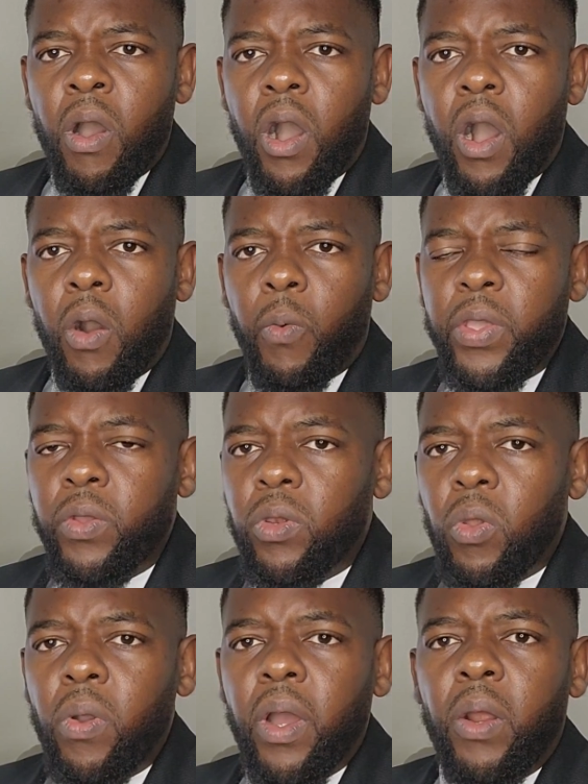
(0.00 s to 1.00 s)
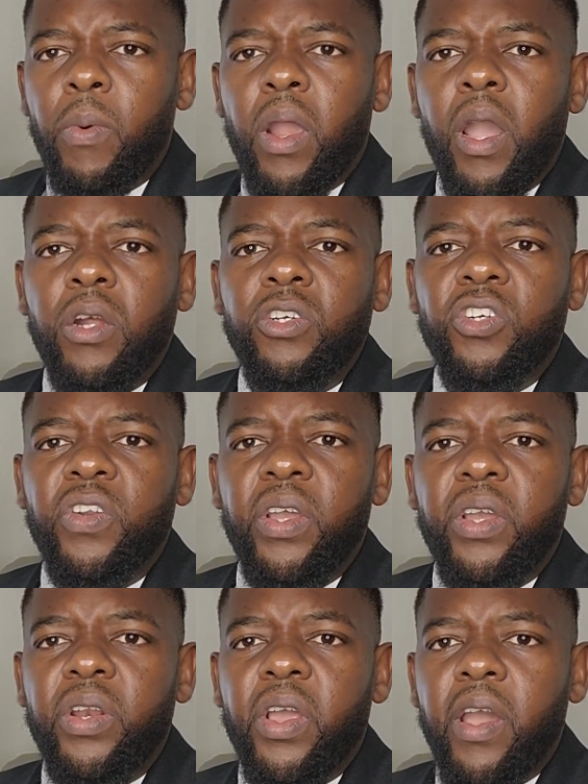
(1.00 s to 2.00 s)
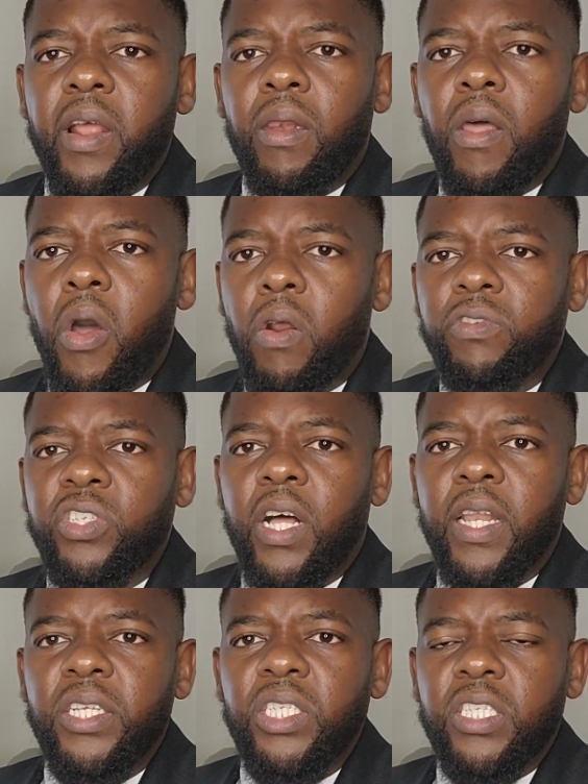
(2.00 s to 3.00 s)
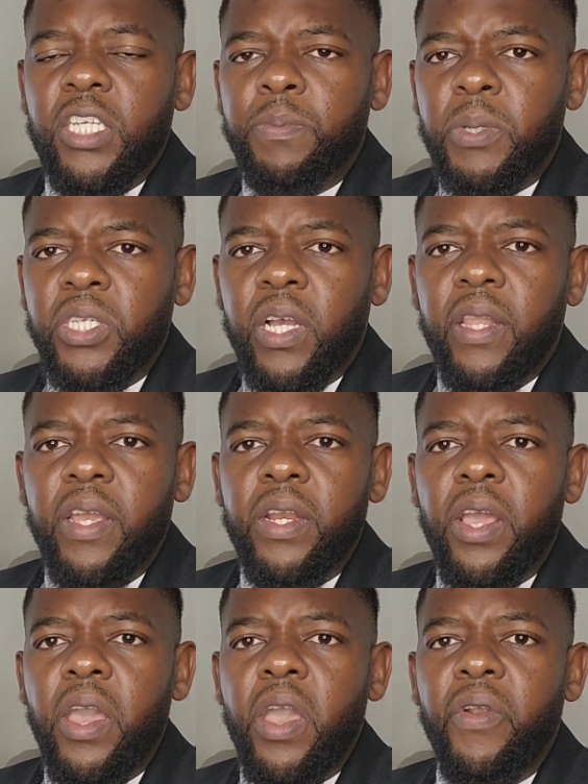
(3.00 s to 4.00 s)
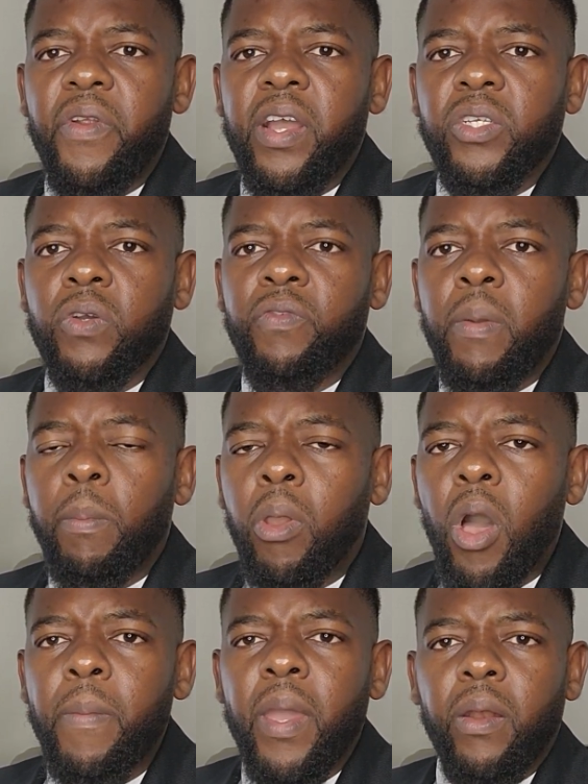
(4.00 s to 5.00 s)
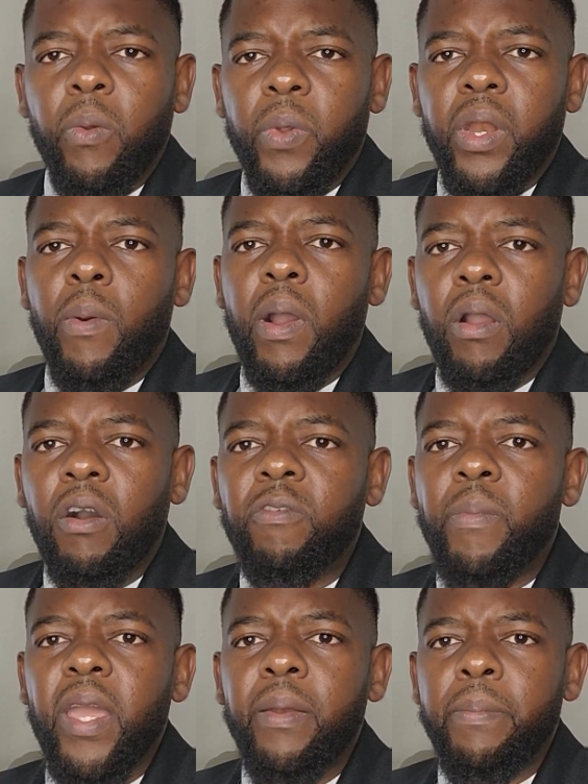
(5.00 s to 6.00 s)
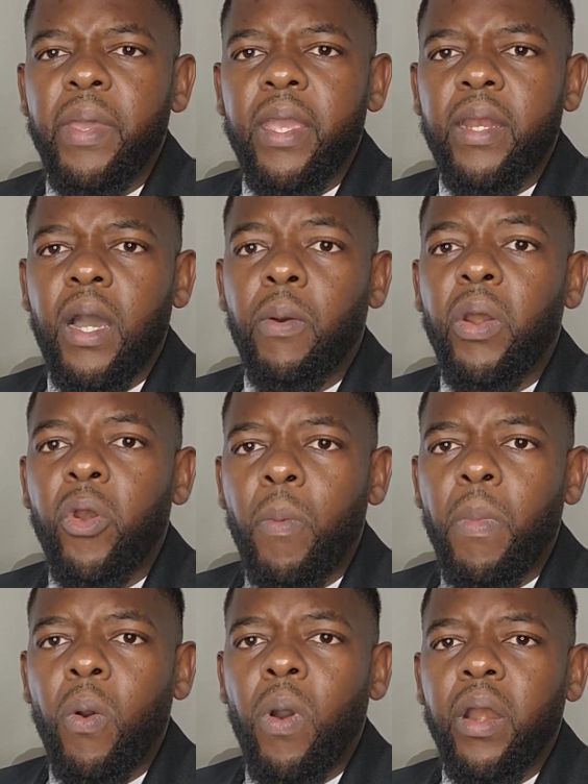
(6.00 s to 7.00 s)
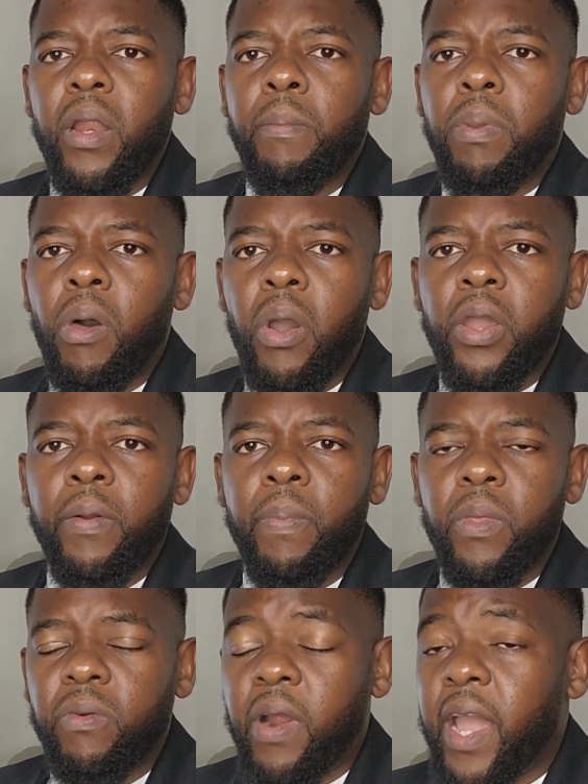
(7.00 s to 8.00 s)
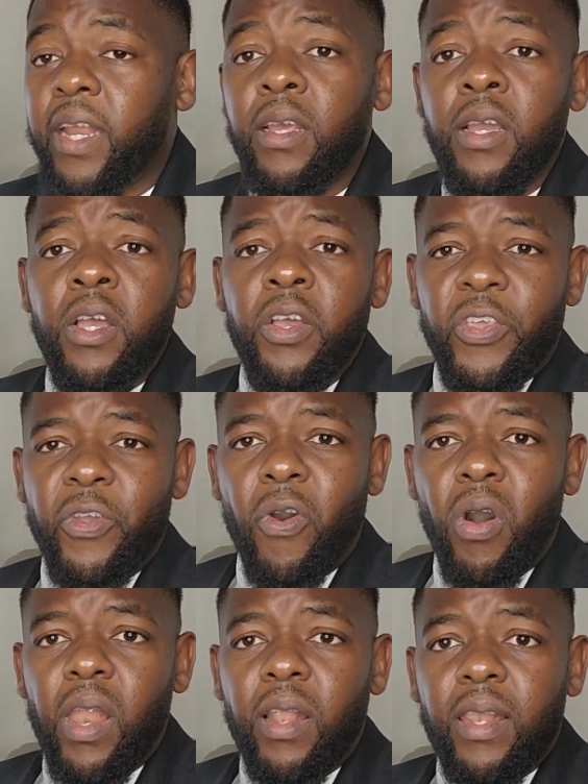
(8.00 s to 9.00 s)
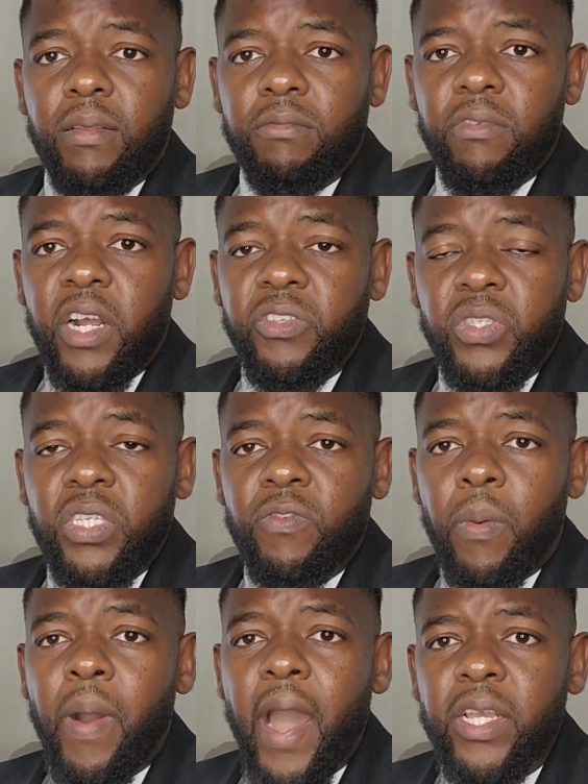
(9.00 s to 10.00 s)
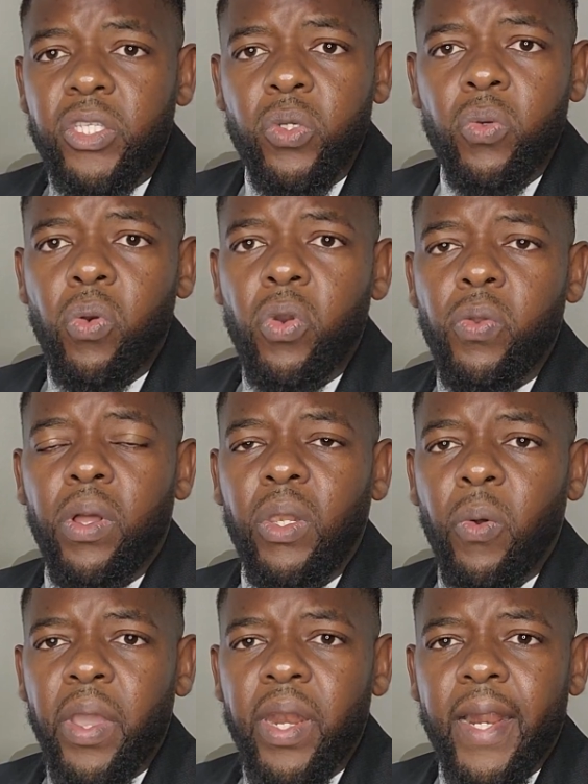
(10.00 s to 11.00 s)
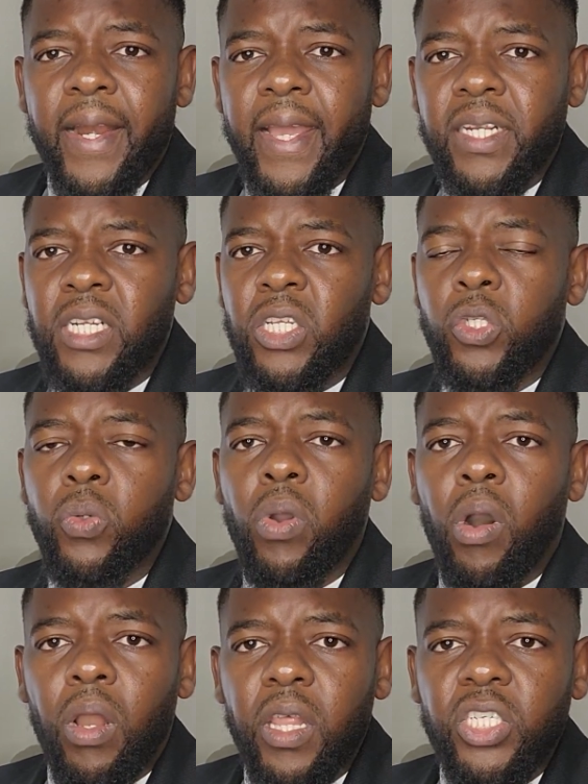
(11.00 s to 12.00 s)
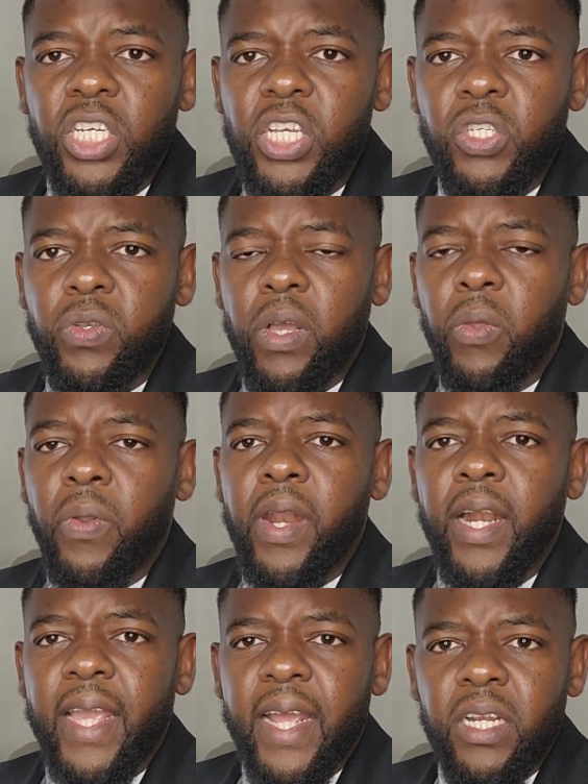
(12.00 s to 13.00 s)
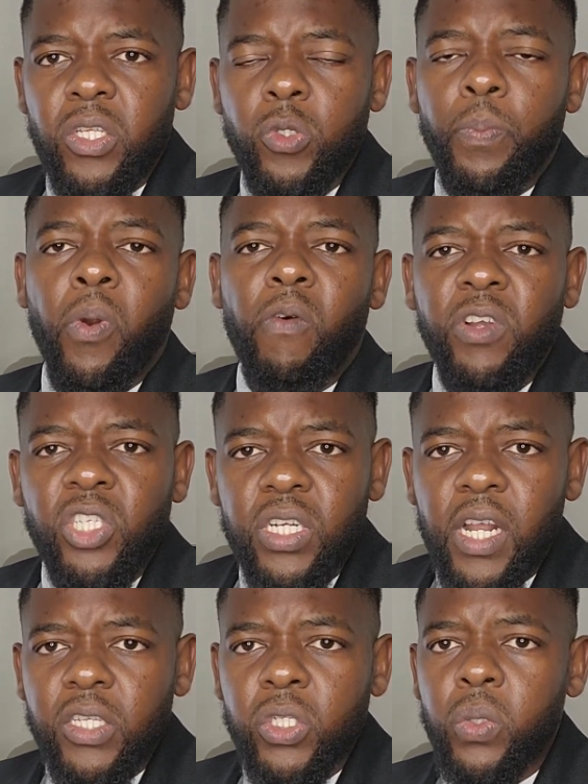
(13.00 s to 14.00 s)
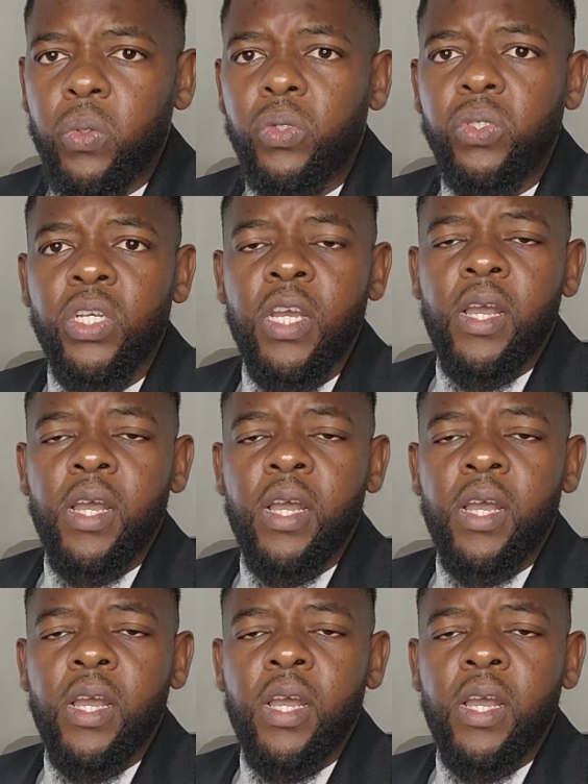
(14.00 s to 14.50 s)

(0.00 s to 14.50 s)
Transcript: When you look at our country, there are a lot of challenges, especially in the areas of employment, with our government being our number one employer, right? You all are graduating from high school, you're looking at getting into colleges, you're looking at getting into professional schools,